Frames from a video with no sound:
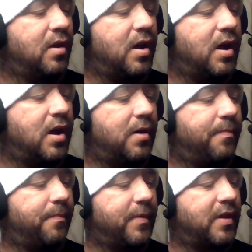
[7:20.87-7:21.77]

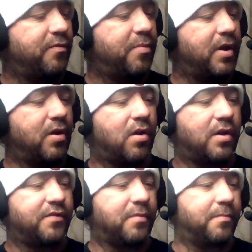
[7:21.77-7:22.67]
That's pretty
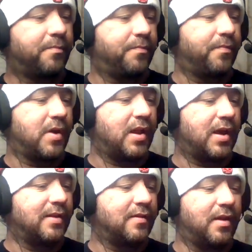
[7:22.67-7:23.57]
awesome. I
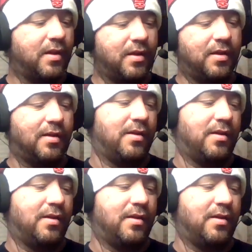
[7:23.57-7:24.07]
like this